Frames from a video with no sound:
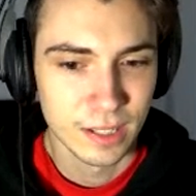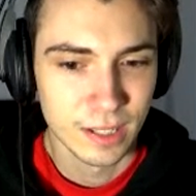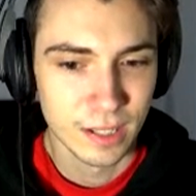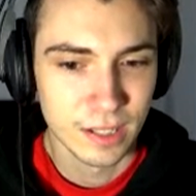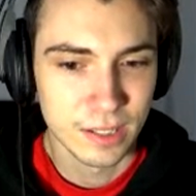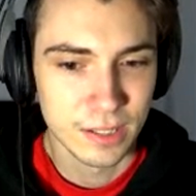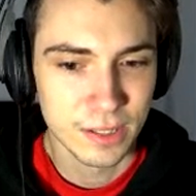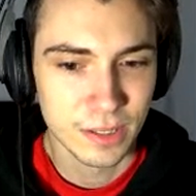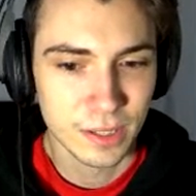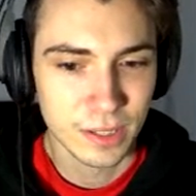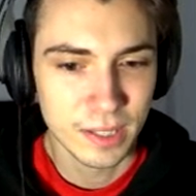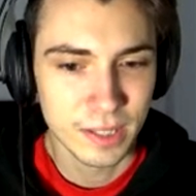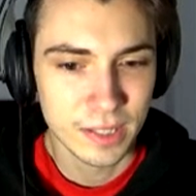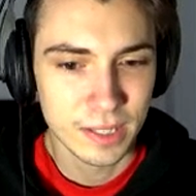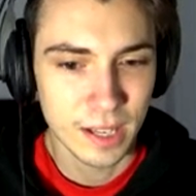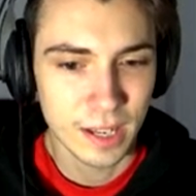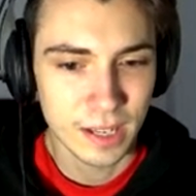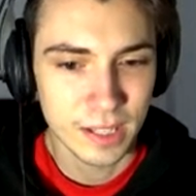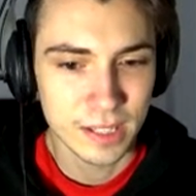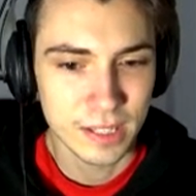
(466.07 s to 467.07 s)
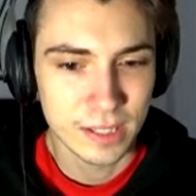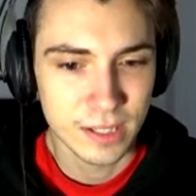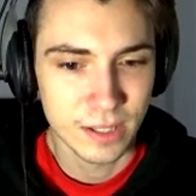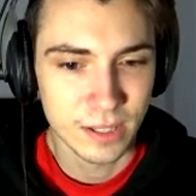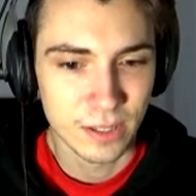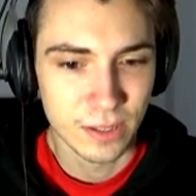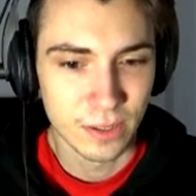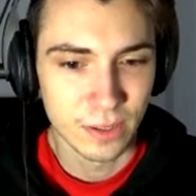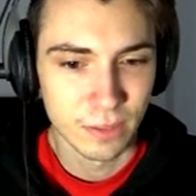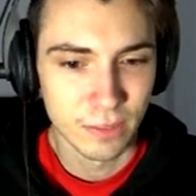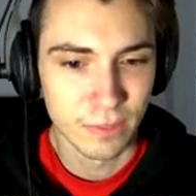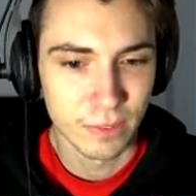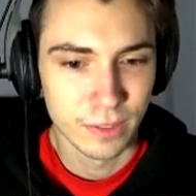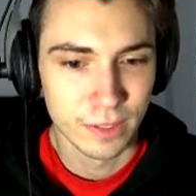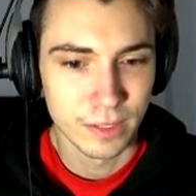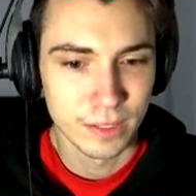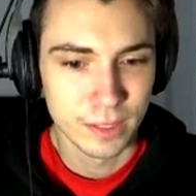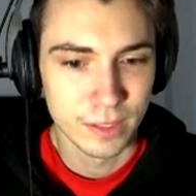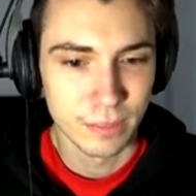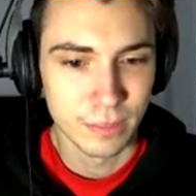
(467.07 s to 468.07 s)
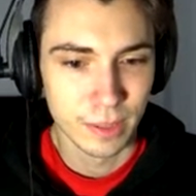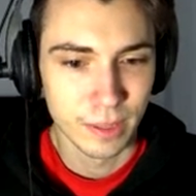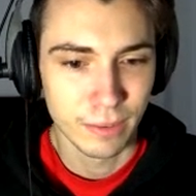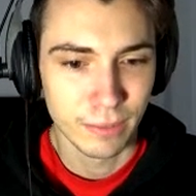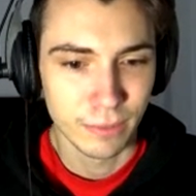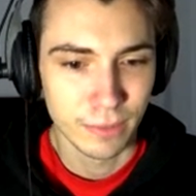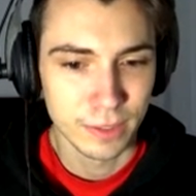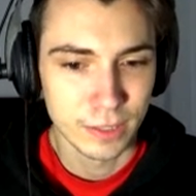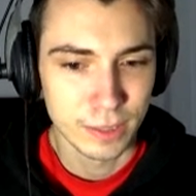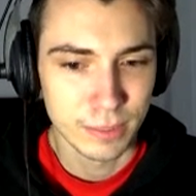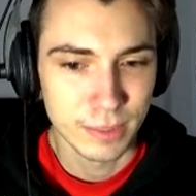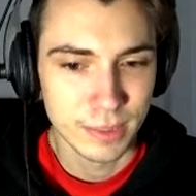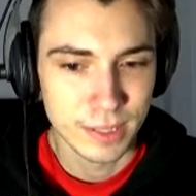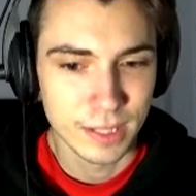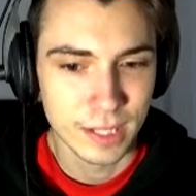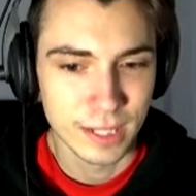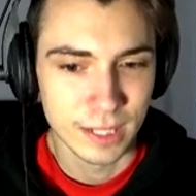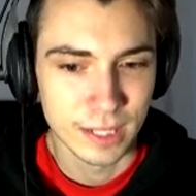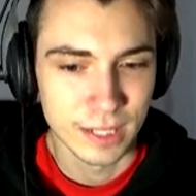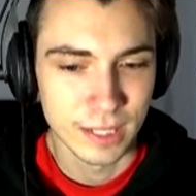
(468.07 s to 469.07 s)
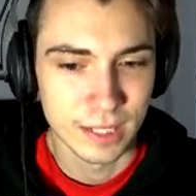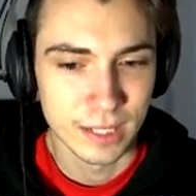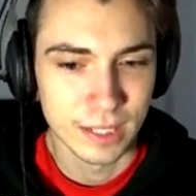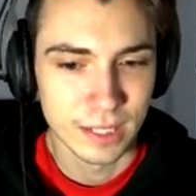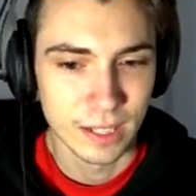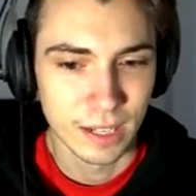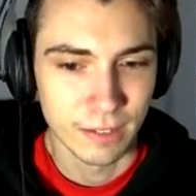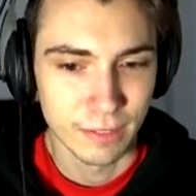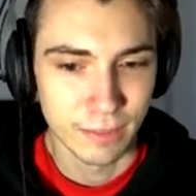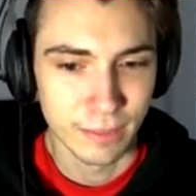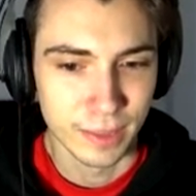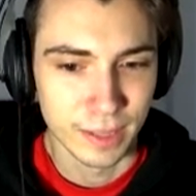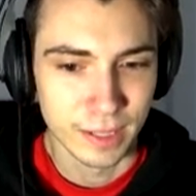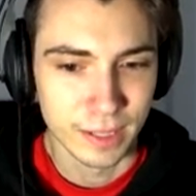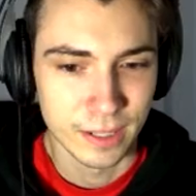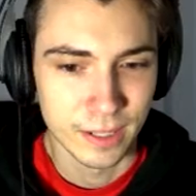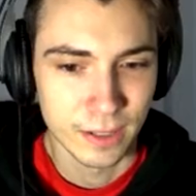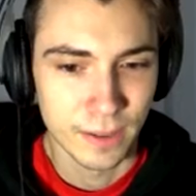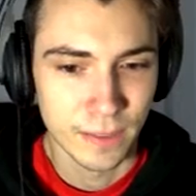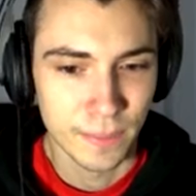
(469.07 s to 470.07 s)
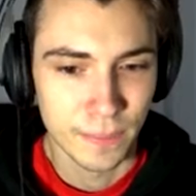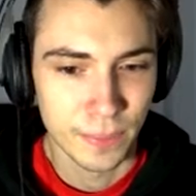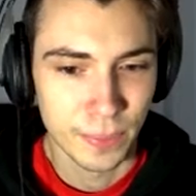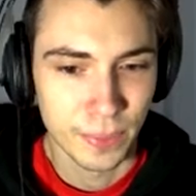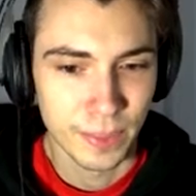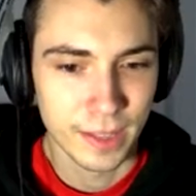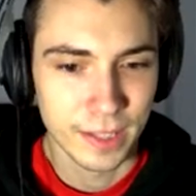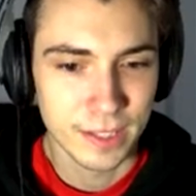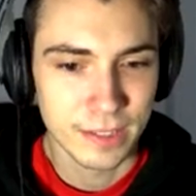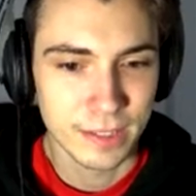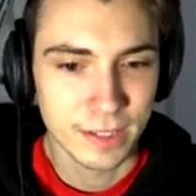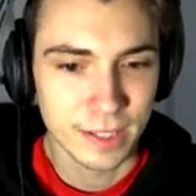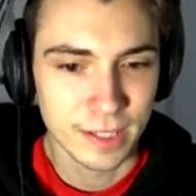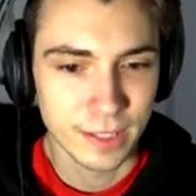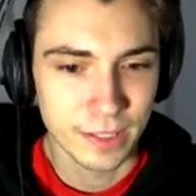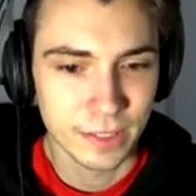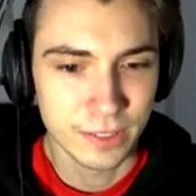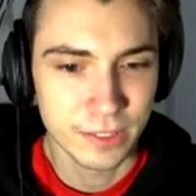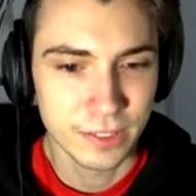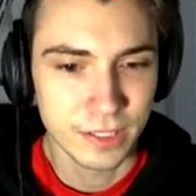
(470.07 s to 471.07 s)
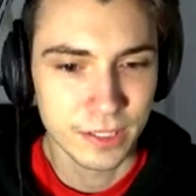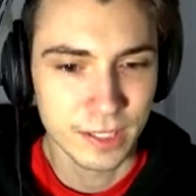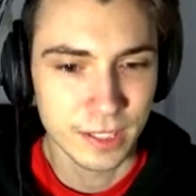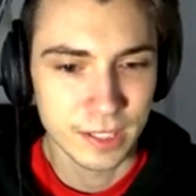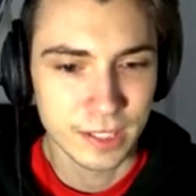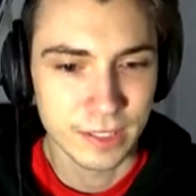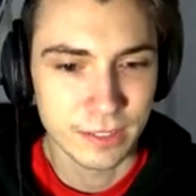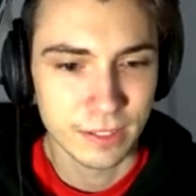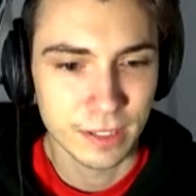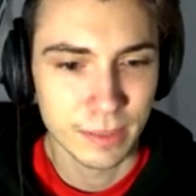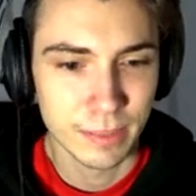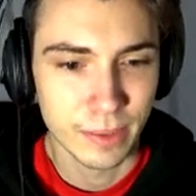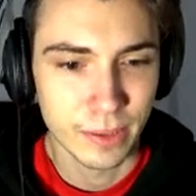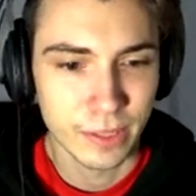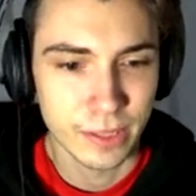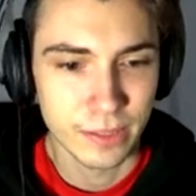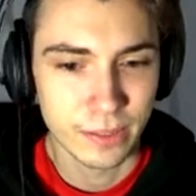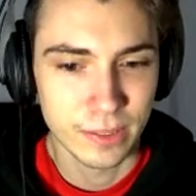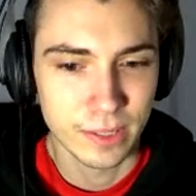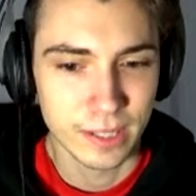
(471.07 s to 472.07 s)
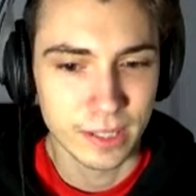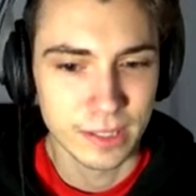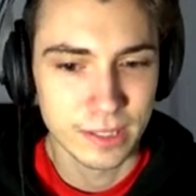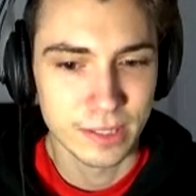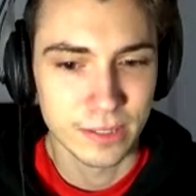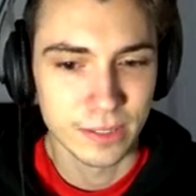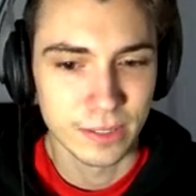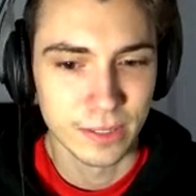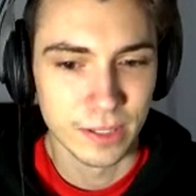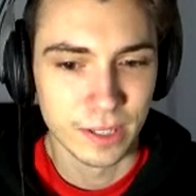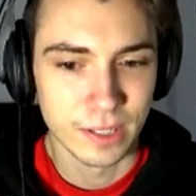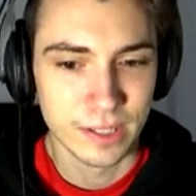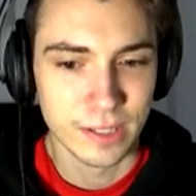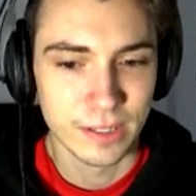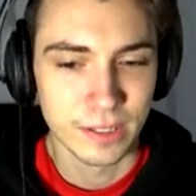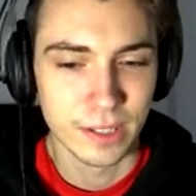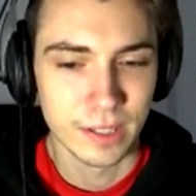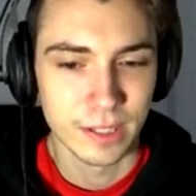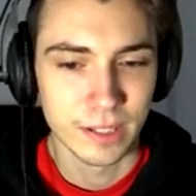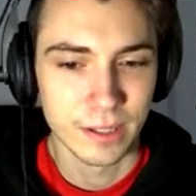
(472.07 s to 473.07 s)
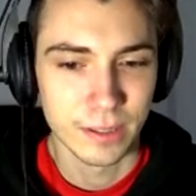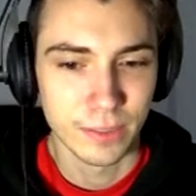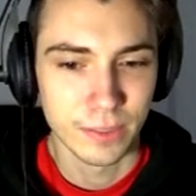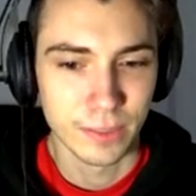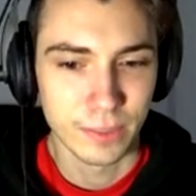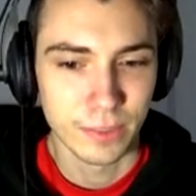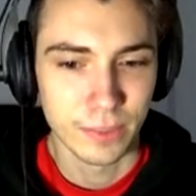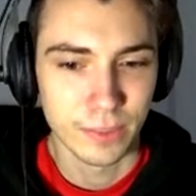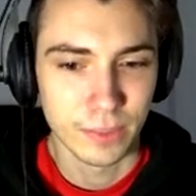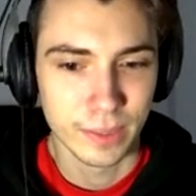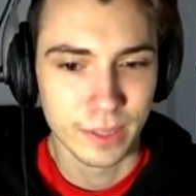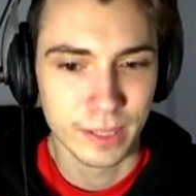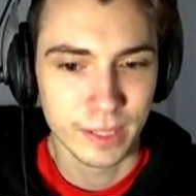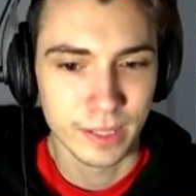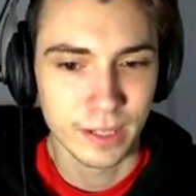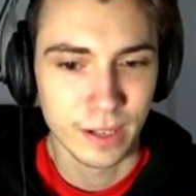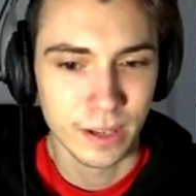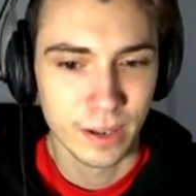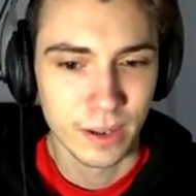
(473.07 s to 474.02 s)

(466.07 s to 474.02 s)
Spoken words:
Natsuki's eyes dart over to me for a split second. Never mind. That's right, you usually like to write about cute things, don't you, Natsuki? What?